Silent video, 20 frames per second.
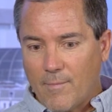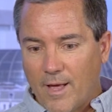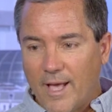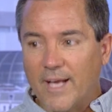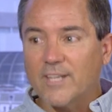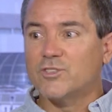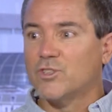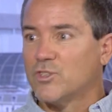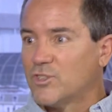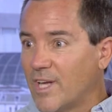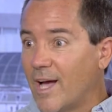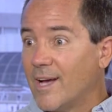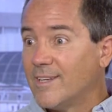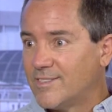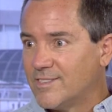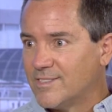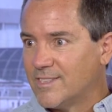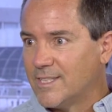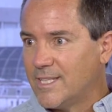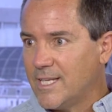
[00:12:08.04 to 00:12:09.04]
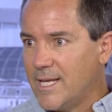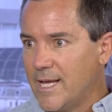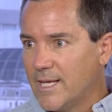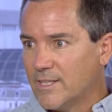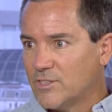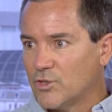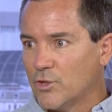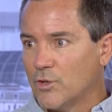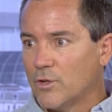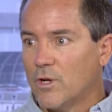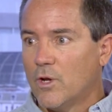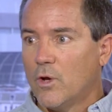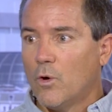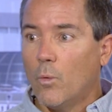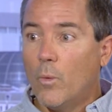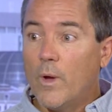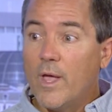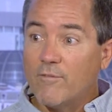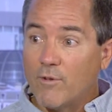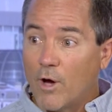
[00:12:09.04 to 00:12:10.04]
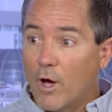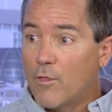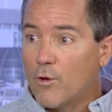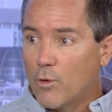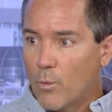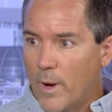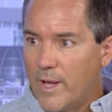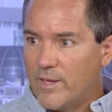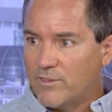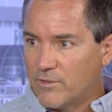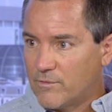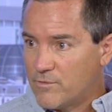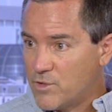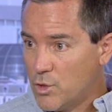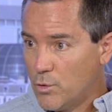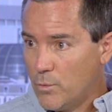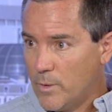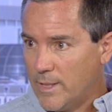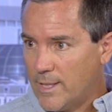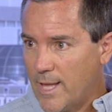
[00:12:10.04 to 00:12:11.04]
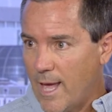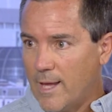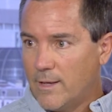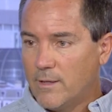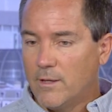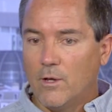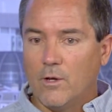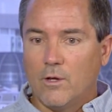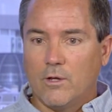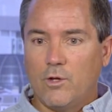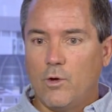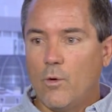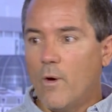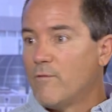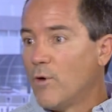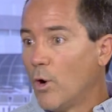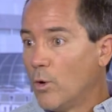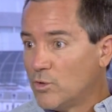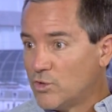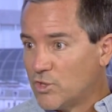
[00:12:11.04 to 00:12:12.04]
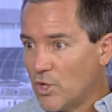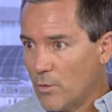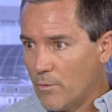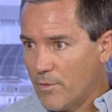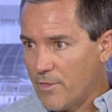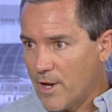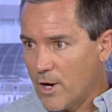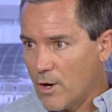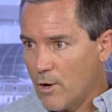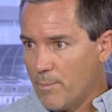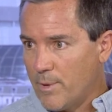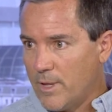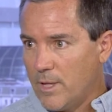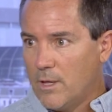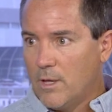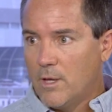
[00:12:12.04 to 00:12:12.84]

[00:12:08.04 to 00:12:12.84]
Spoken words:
exercise isn't the answer. We have other ways of doing that. You have ozone therapy.